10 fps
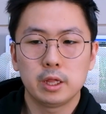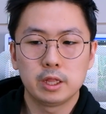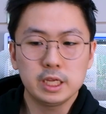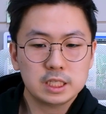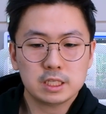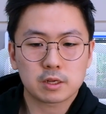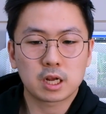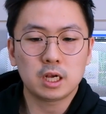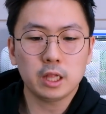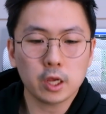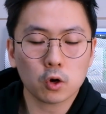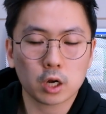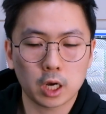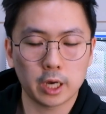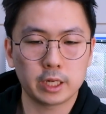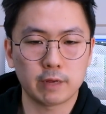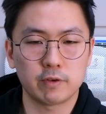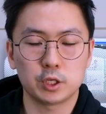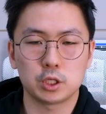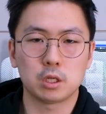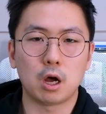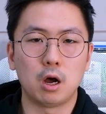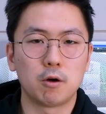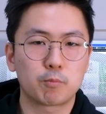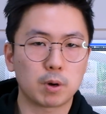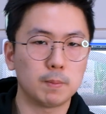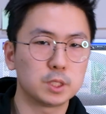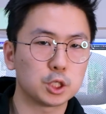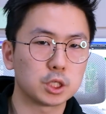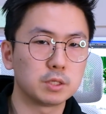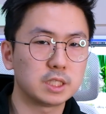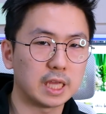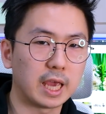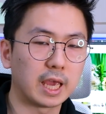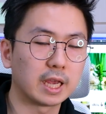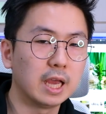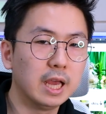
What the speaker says: this is a clear-cut definition of proposition saying